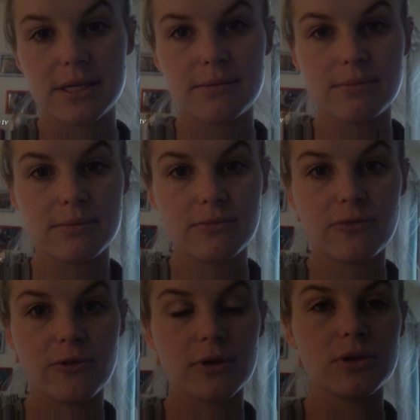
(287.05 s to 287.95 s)
him
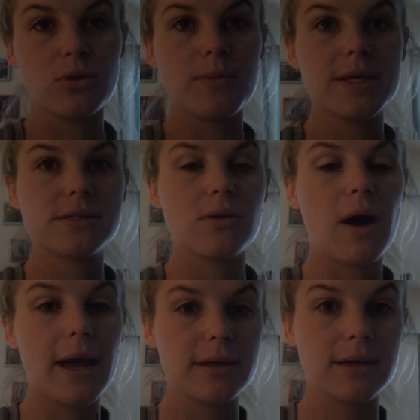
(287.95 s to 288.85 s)
for a little bit so
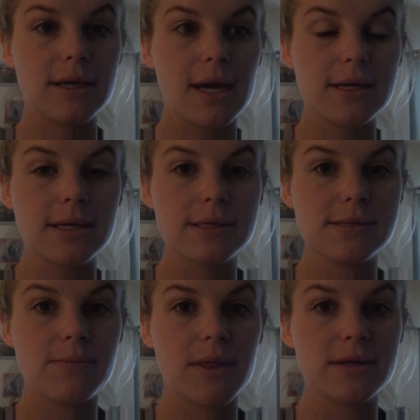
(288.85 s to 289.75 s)
I can kind of get
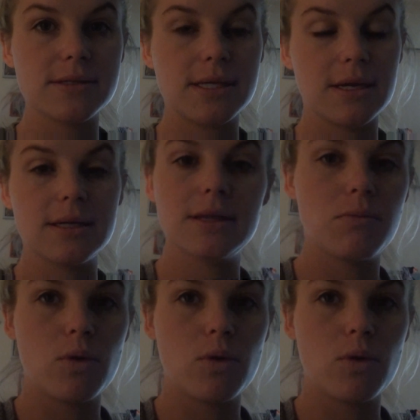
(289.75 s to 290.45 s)
some things done in the